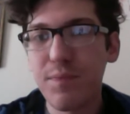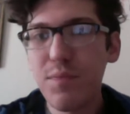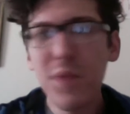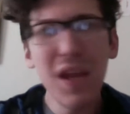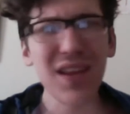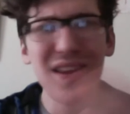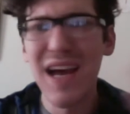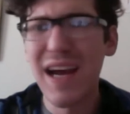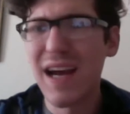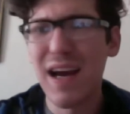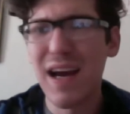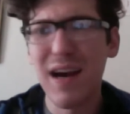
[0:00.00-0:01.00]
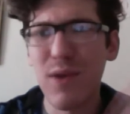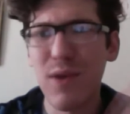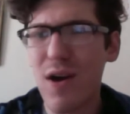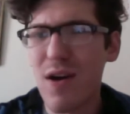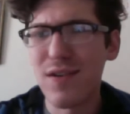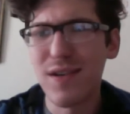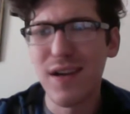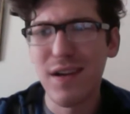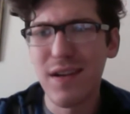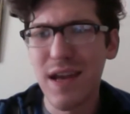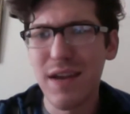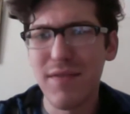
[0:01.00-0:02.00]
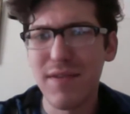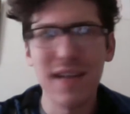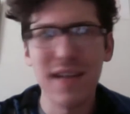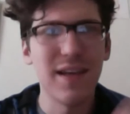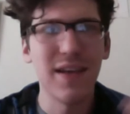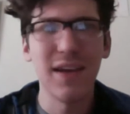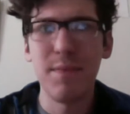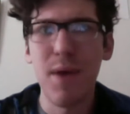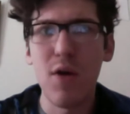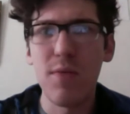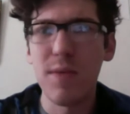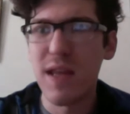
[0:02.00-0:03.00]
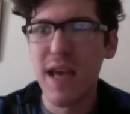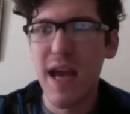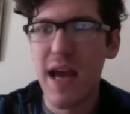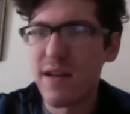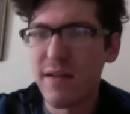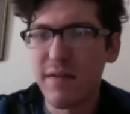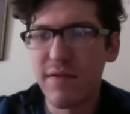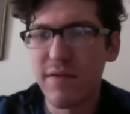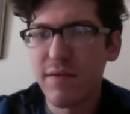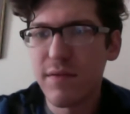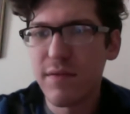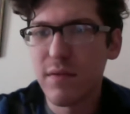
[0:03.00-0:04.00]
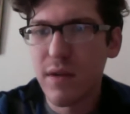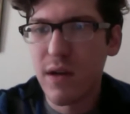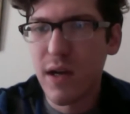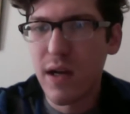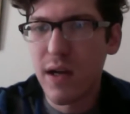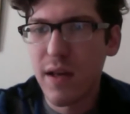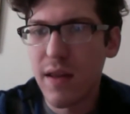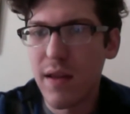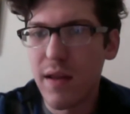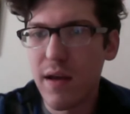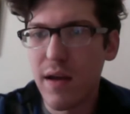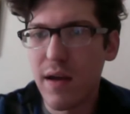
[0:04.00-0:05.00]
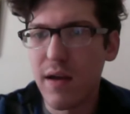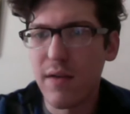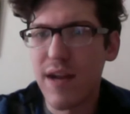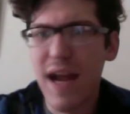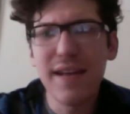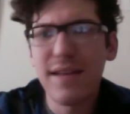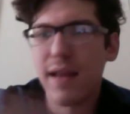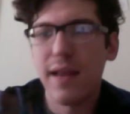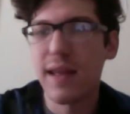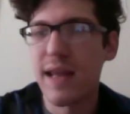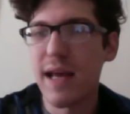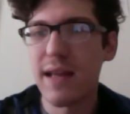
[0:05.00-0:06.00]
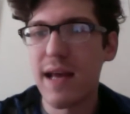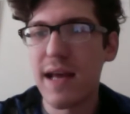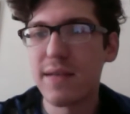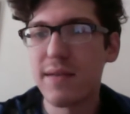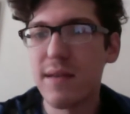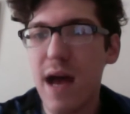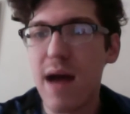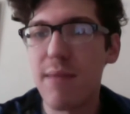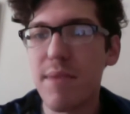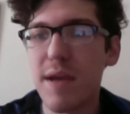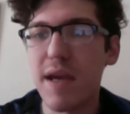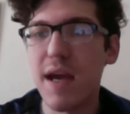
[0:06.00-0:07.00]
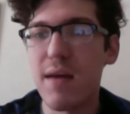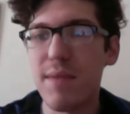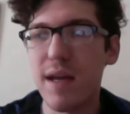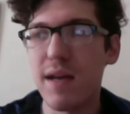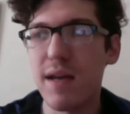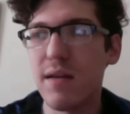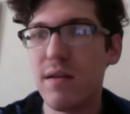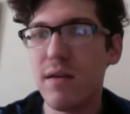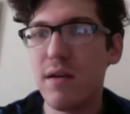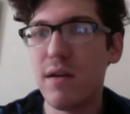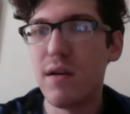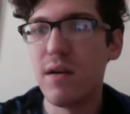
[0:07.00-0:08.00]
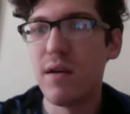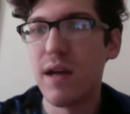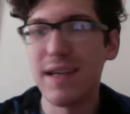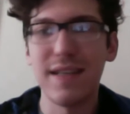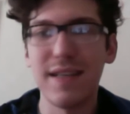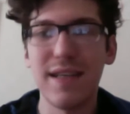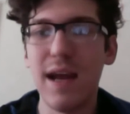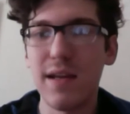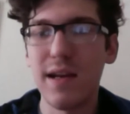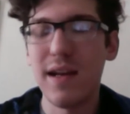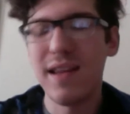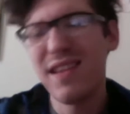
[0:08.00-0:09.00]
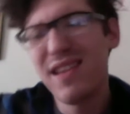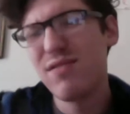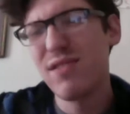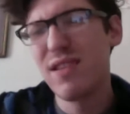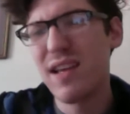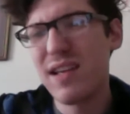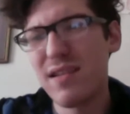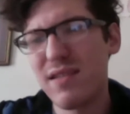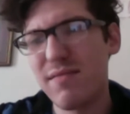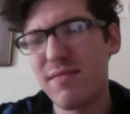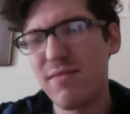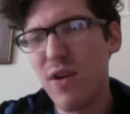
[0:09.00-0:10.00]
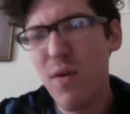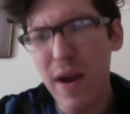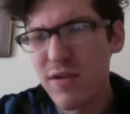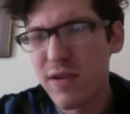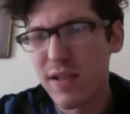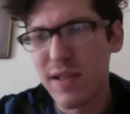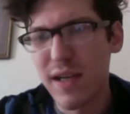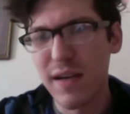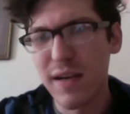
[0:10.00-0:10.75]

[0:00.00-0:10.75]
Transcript: like uh, what colin did on the end of his essay like poem at the end of uh, of an essay like that that's not becoming extinct. I think that's that's so. Yeah, I mean, because you know,